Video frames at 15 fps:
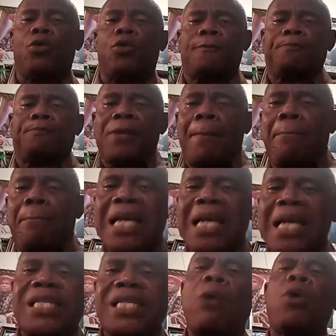with,
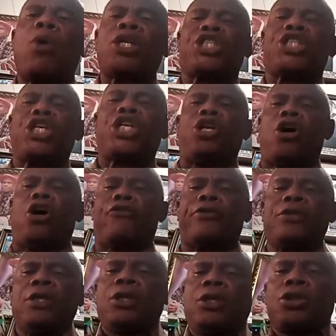master what he loves,
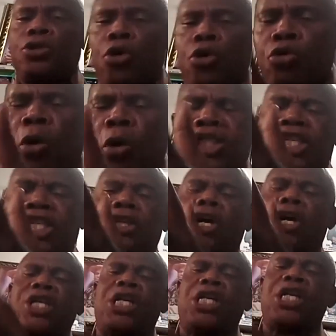do what he
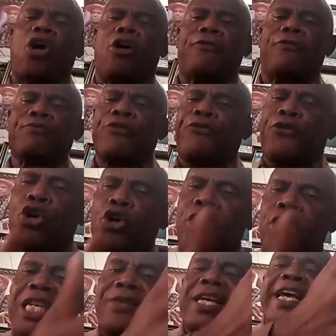doesn't love, flow
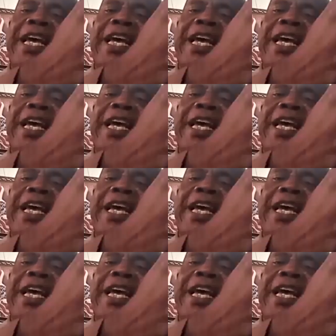in the